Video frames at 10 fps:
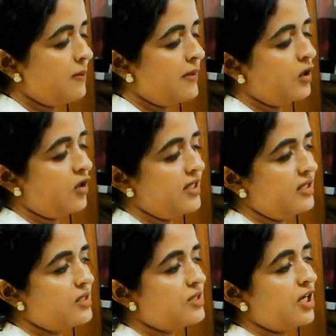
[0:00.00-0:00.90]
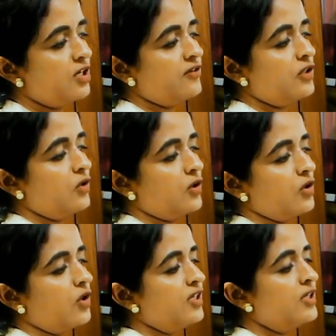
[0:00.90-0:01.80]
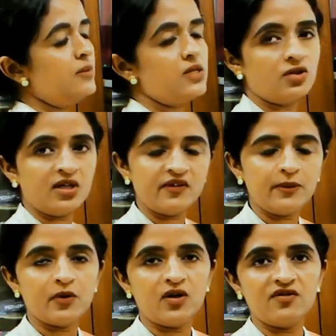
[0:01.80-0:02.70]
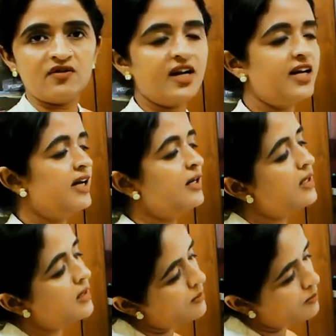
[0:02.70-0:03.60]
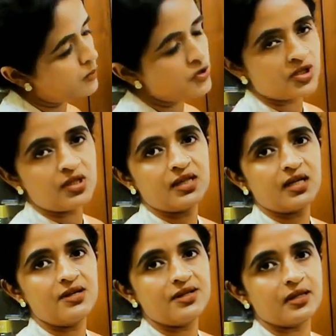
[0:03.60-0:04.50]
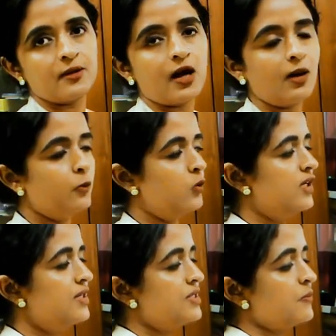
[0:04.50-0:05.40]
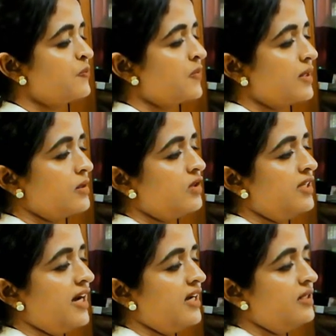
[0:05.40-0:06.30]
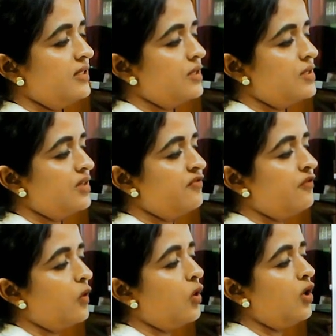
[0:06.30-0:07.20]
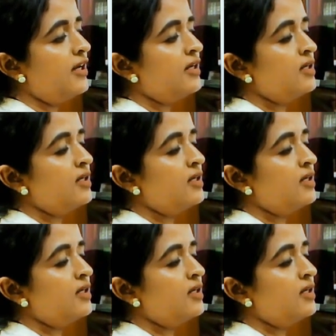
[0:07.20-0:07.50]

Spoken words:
But on either side of the notochord, the mesoderm will proliferate and push the cells upwards so that there is a fold